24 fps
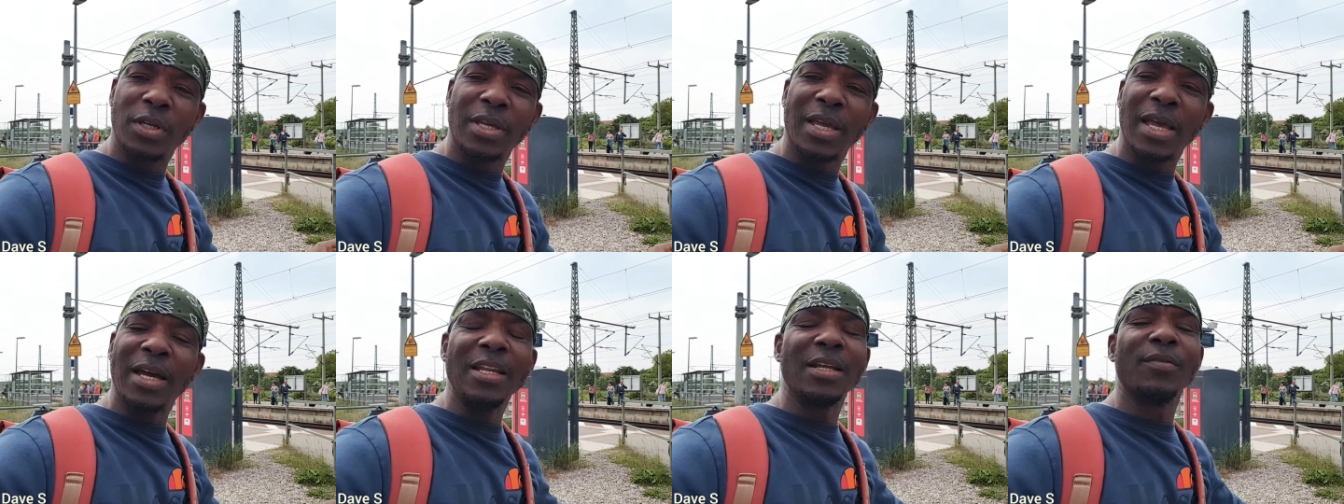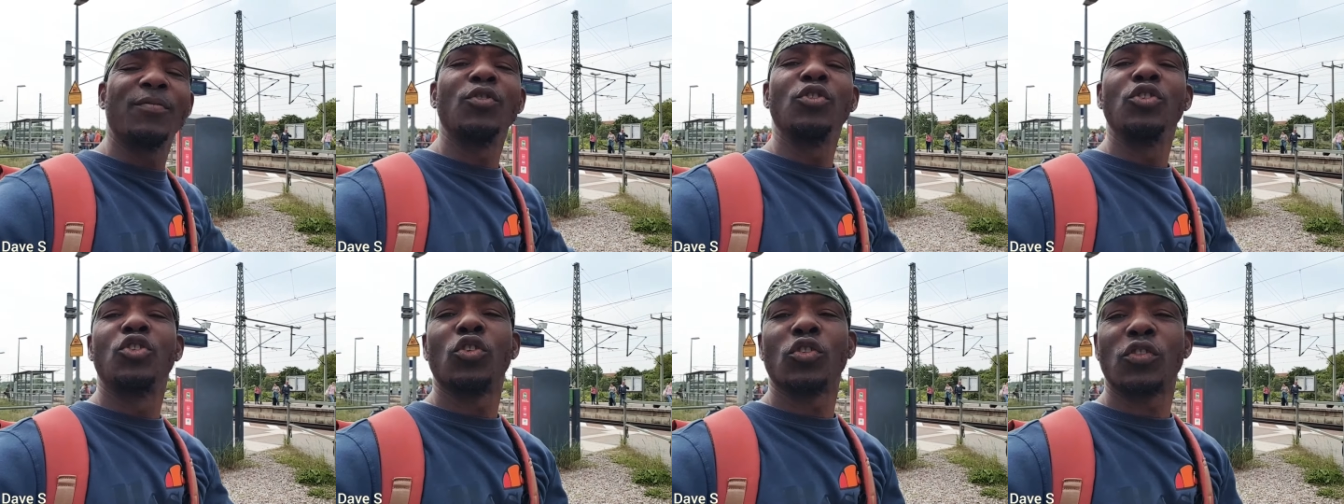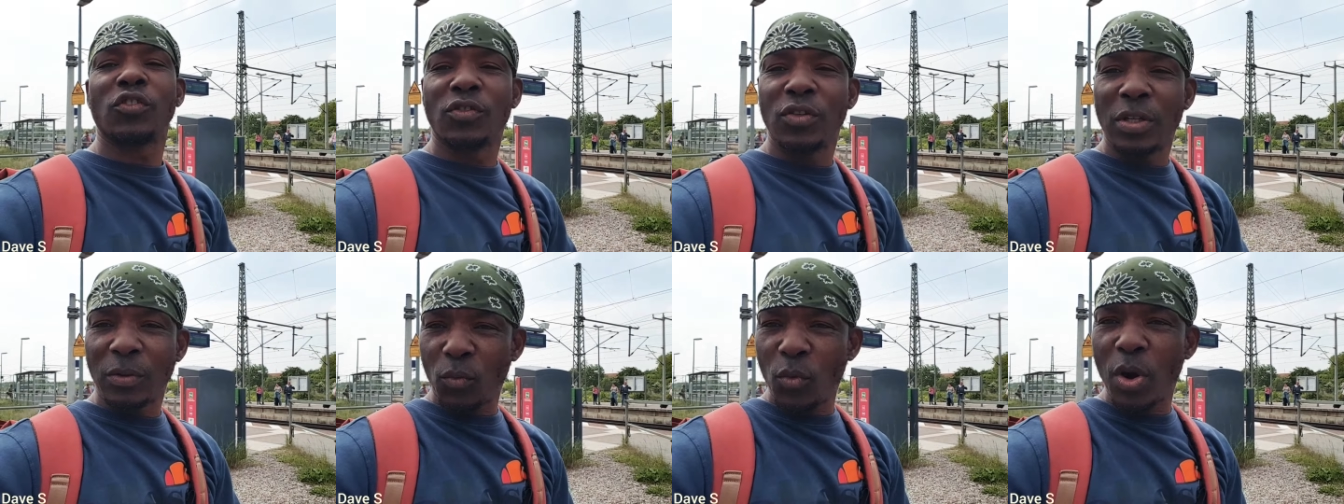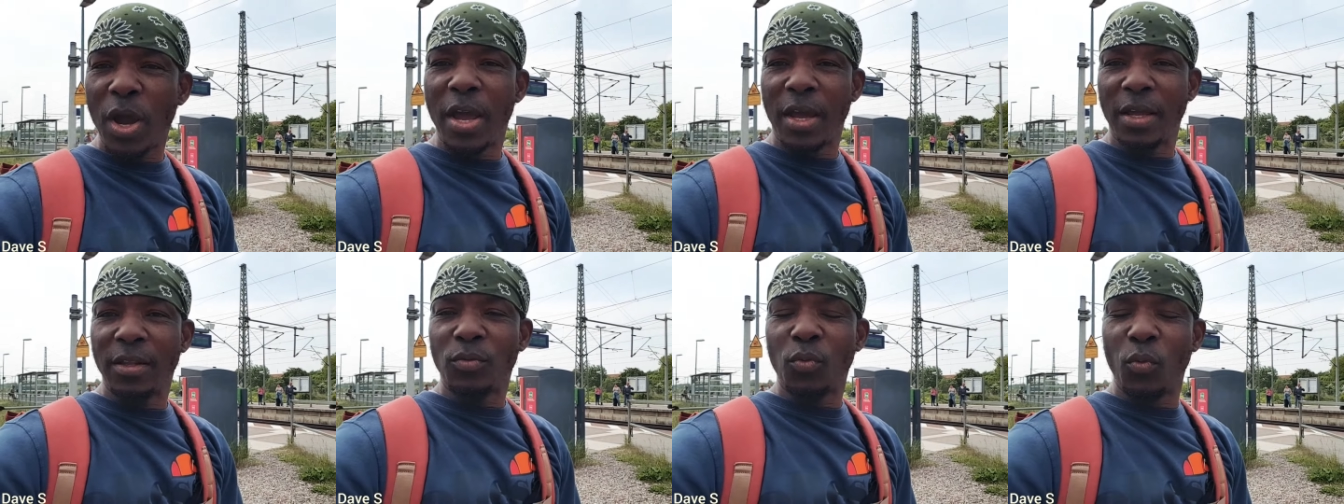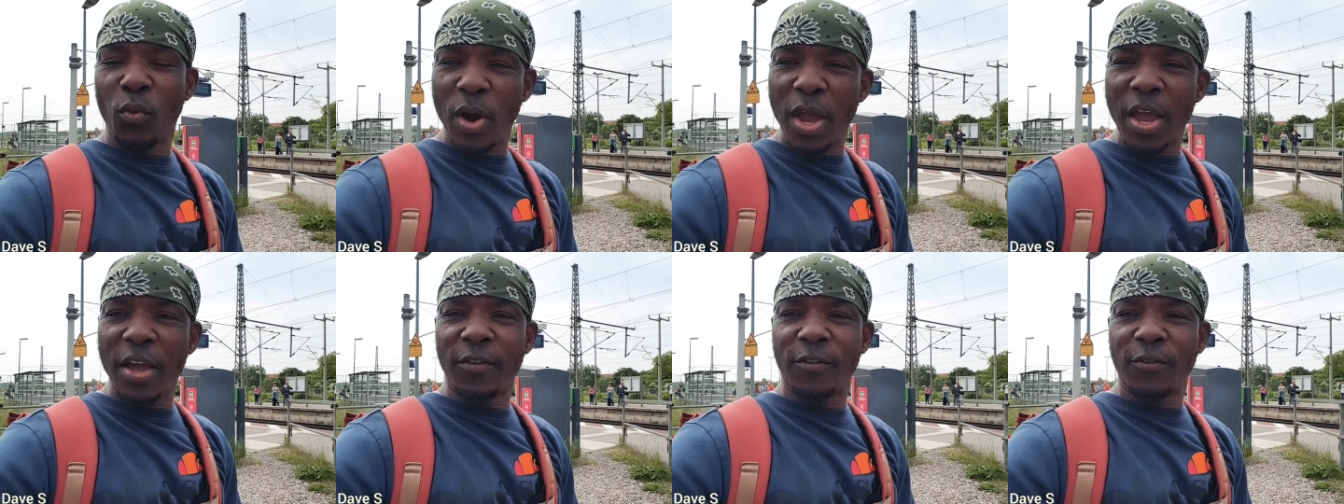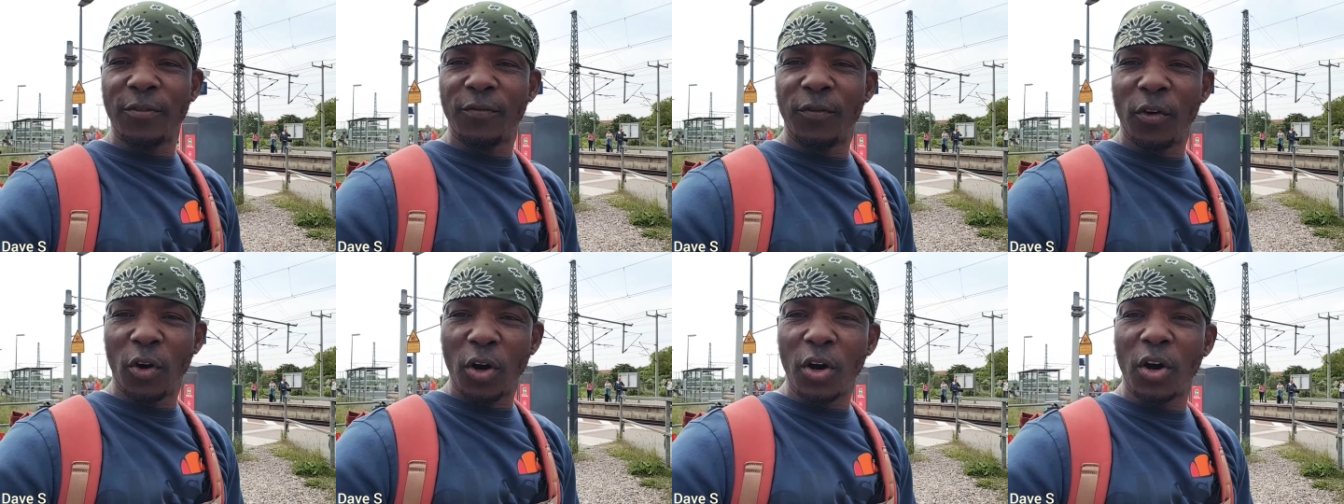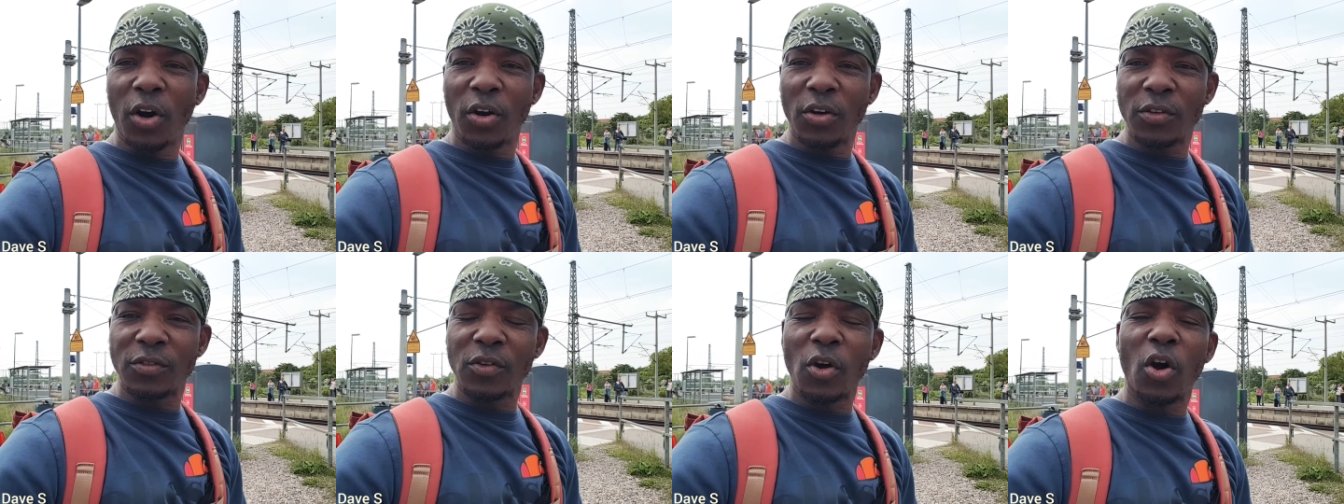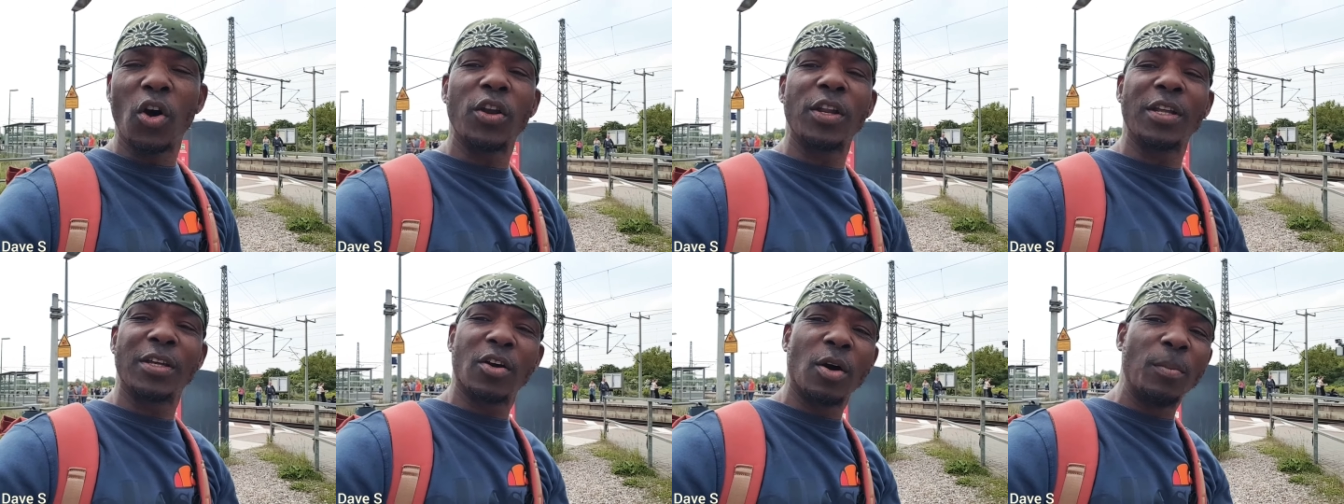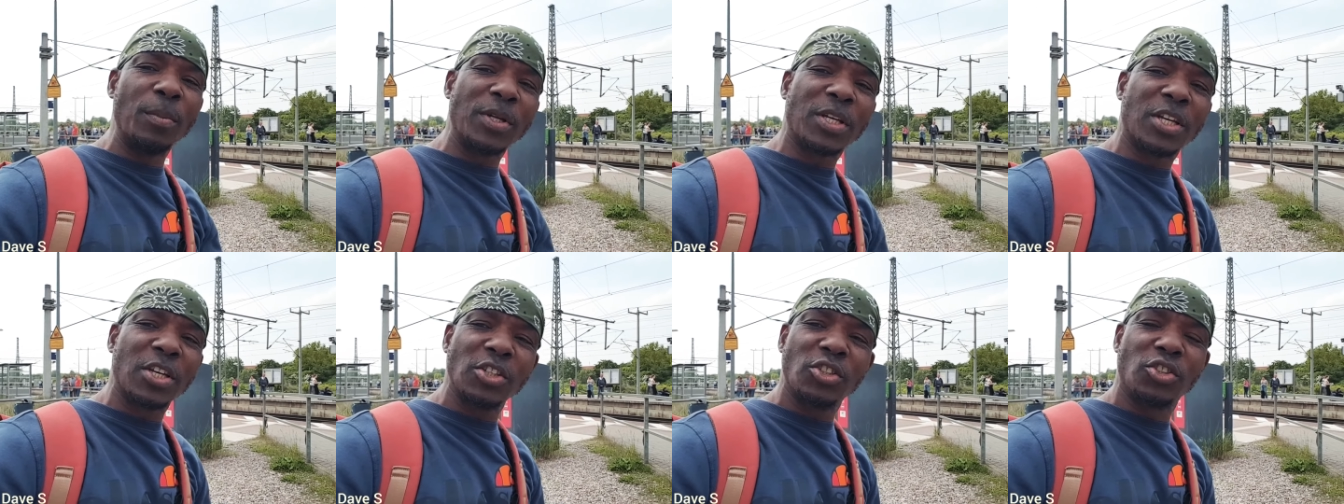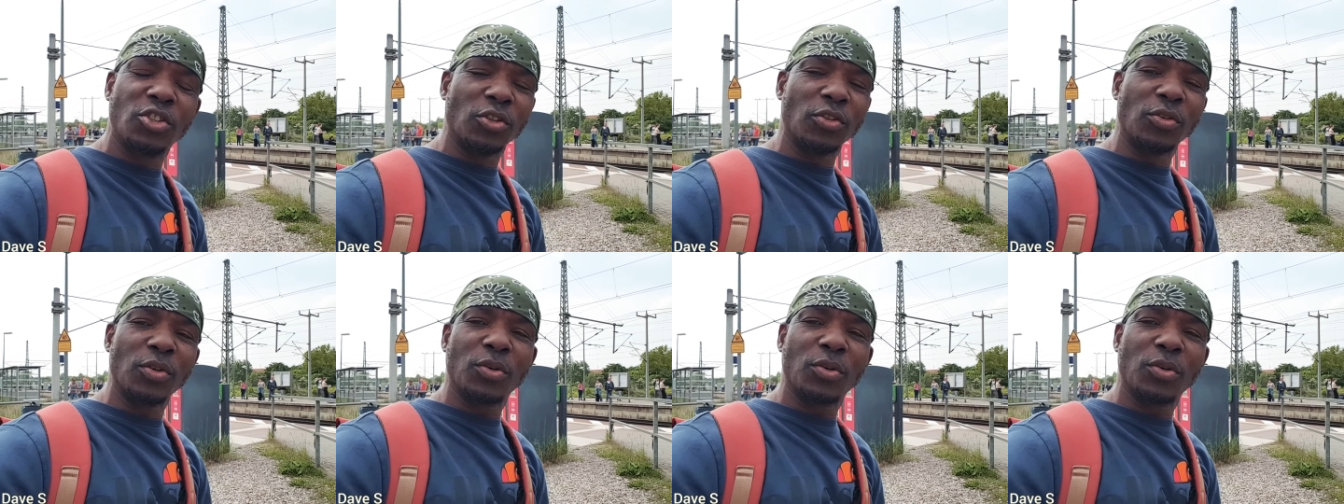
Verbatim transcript: can't even just wait, wait for us or the communication.